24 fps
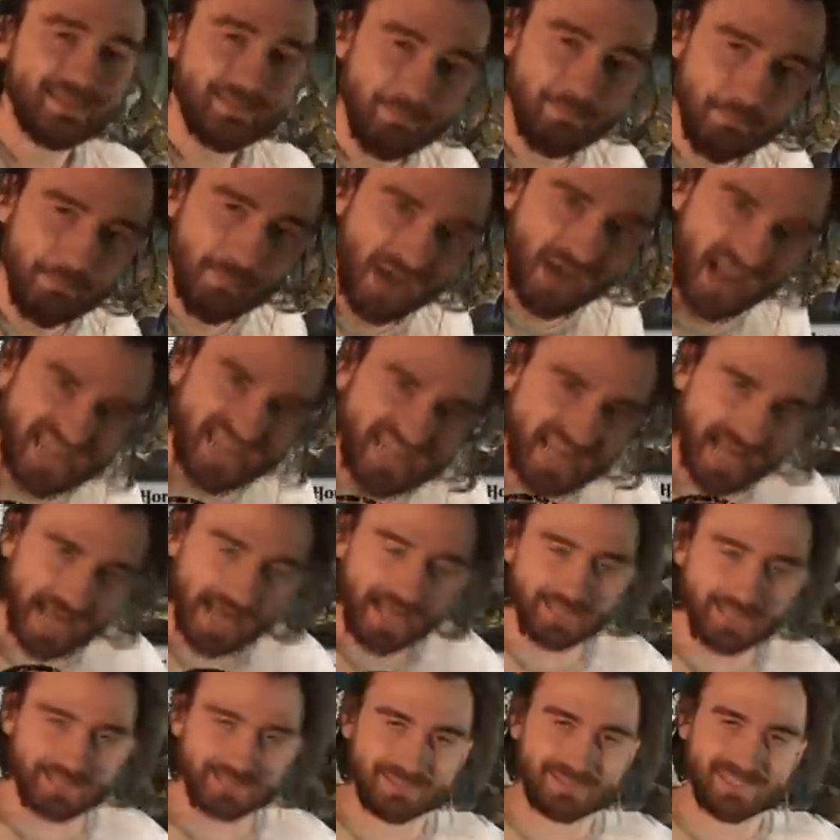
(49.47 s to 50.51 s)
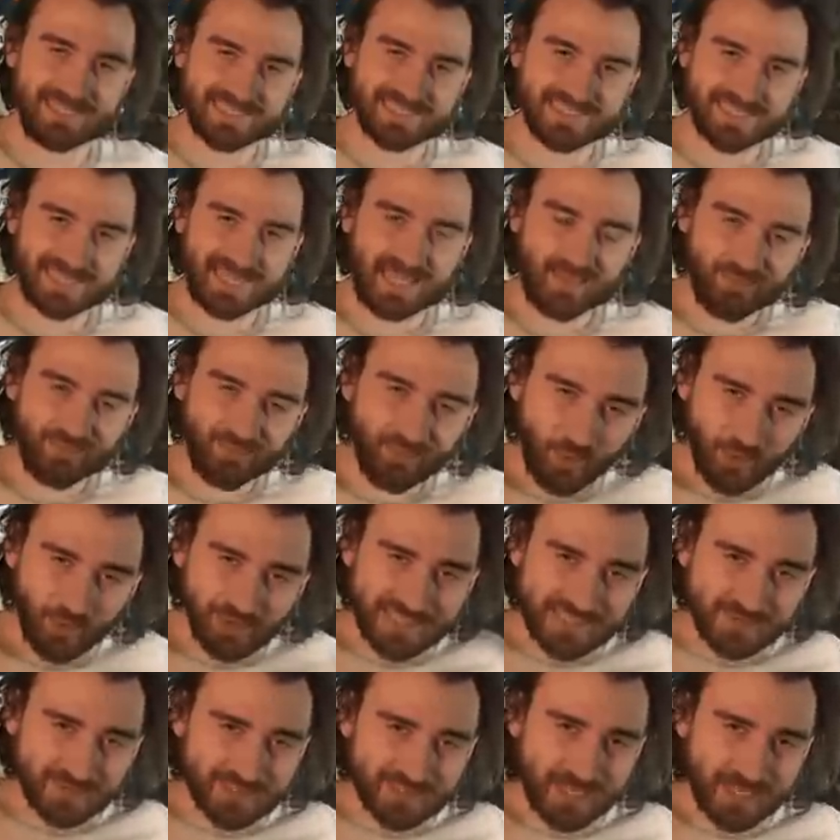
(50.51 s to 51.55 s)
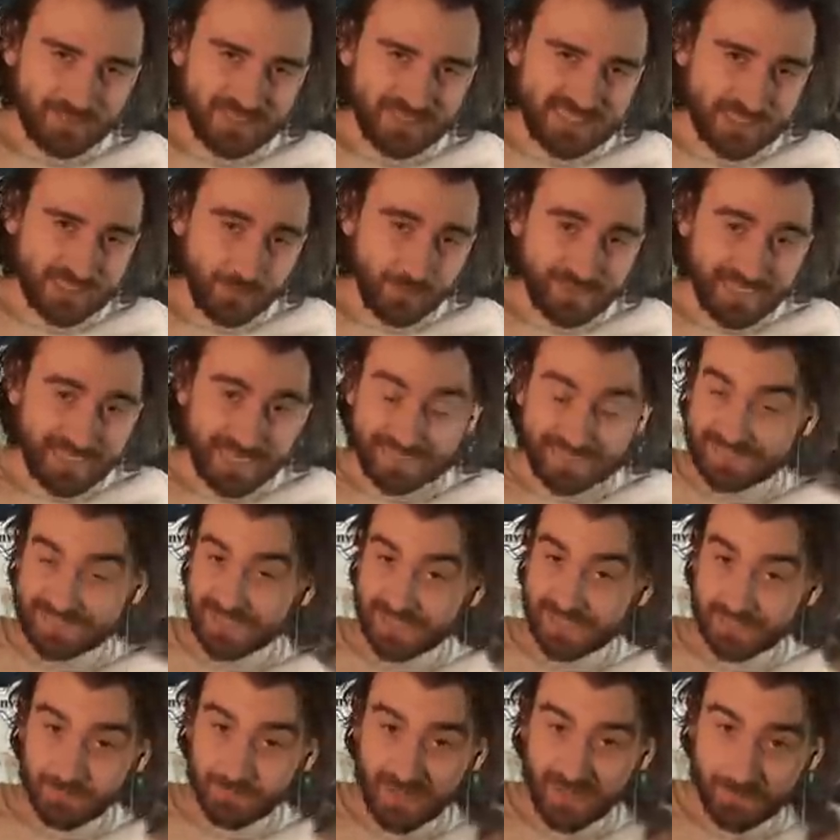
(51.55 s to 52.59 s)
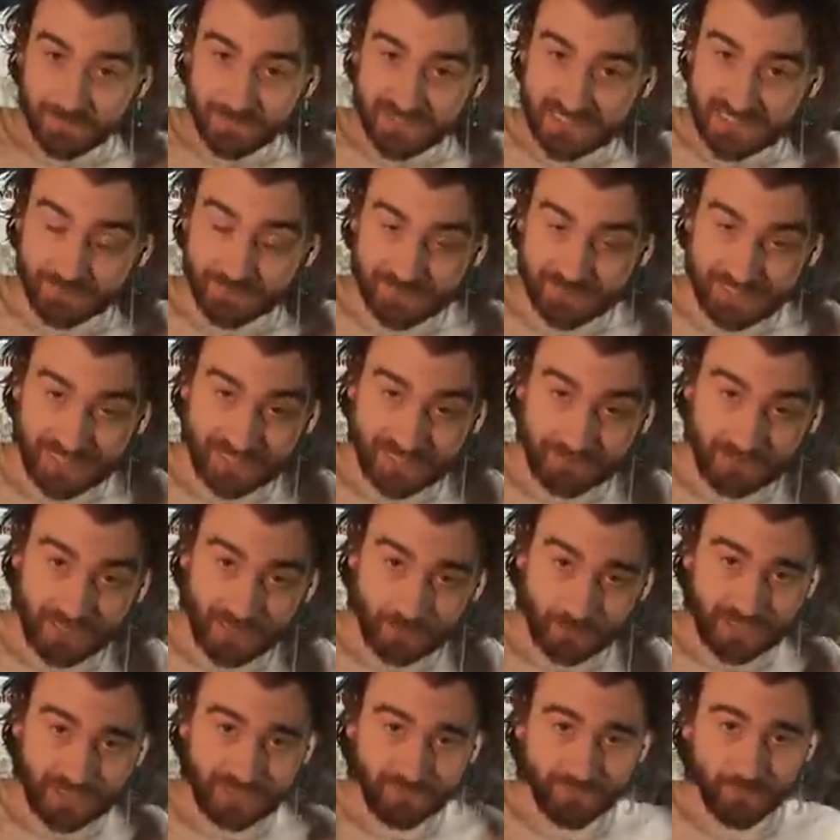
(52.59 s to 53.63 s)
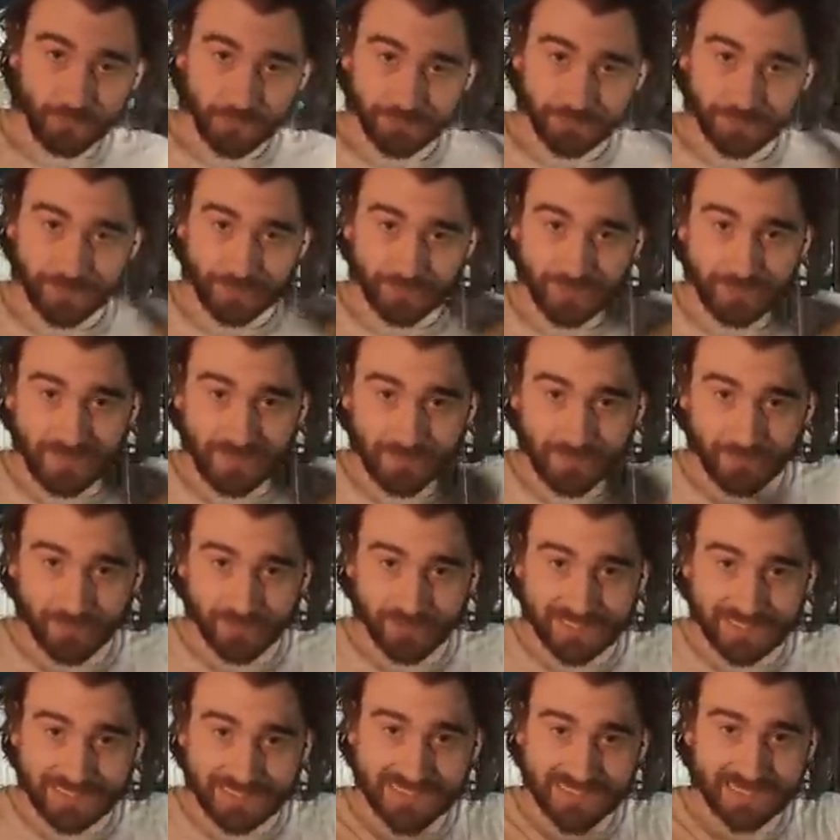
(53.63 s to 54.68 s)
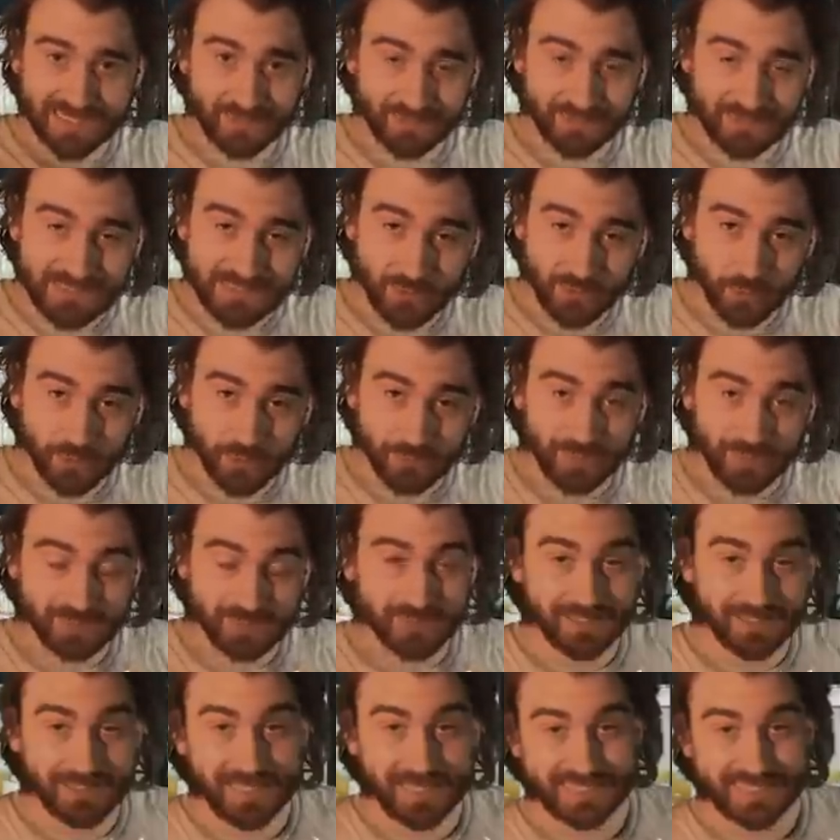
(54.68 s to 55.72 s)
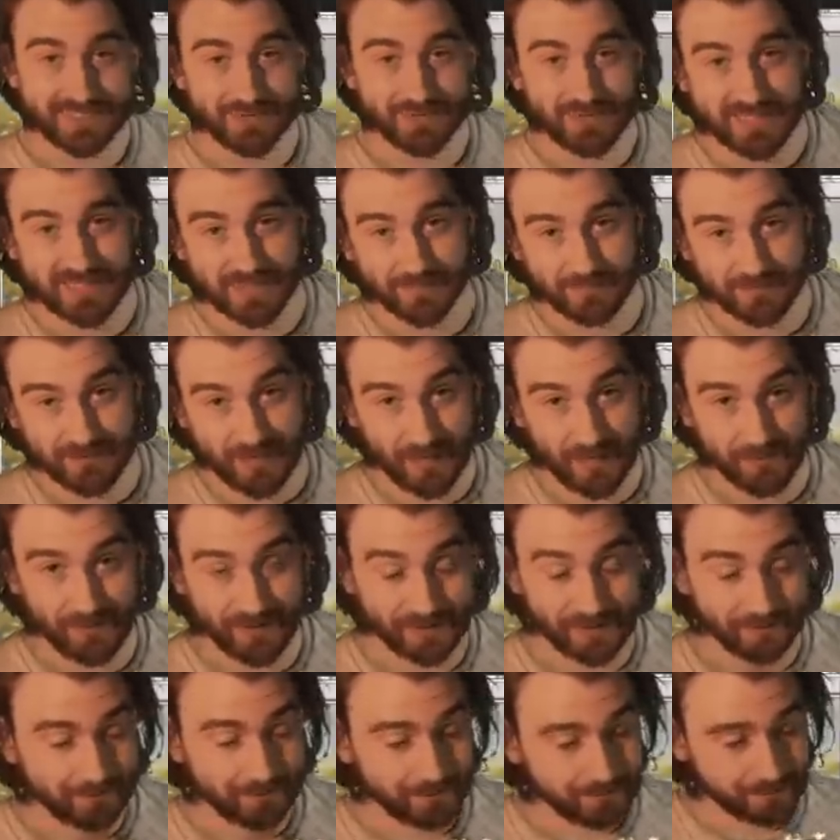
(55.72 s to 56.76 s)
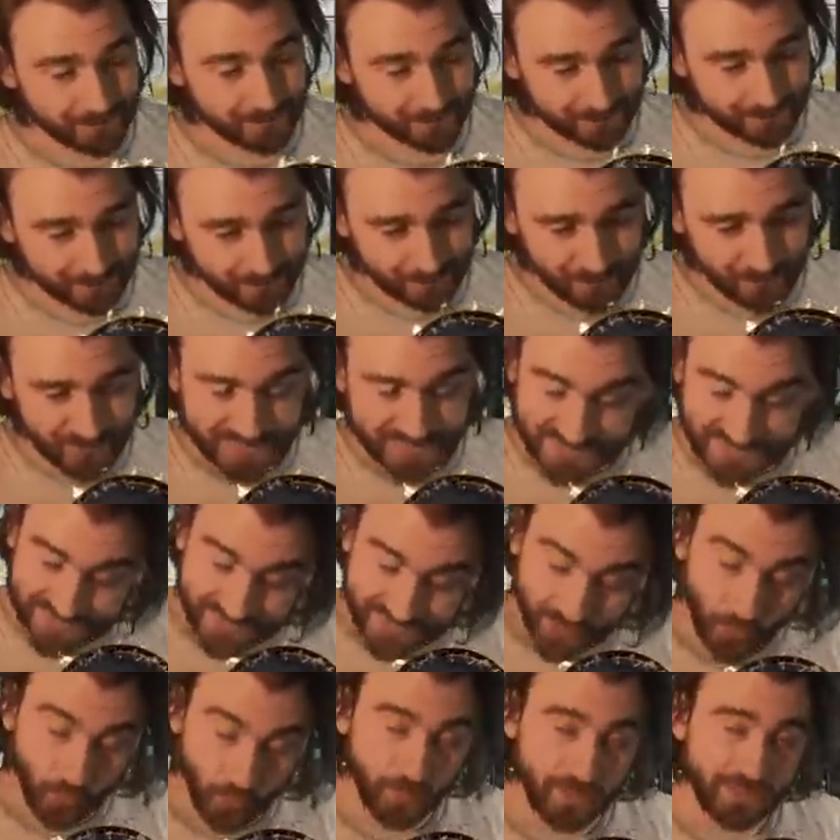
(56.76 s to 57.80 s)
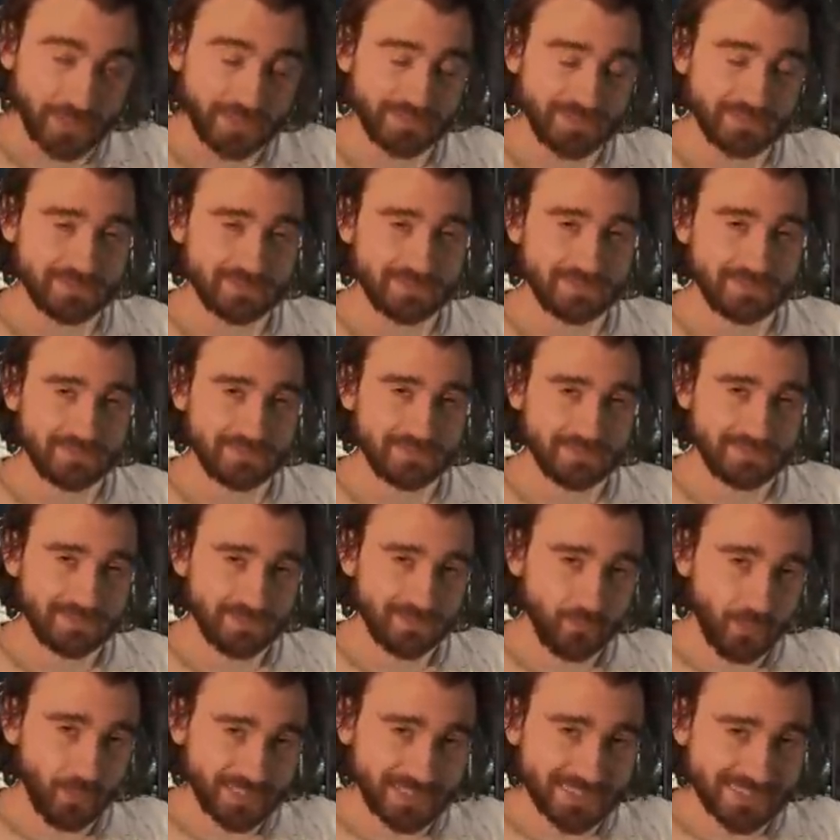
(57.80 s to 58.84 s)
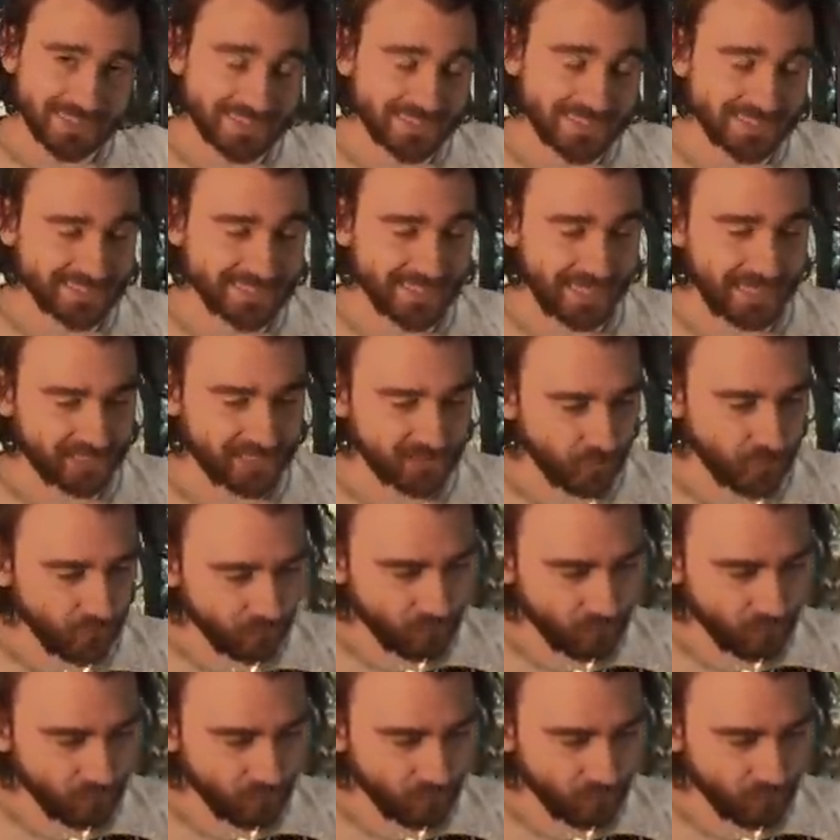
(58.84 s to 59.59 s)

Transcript: My god, this deck, I thought this was gonna be super jacked. It's another membership deck, by the way. If you want to become a member, then check out the join button next to the subscribe button. So, what is this deck?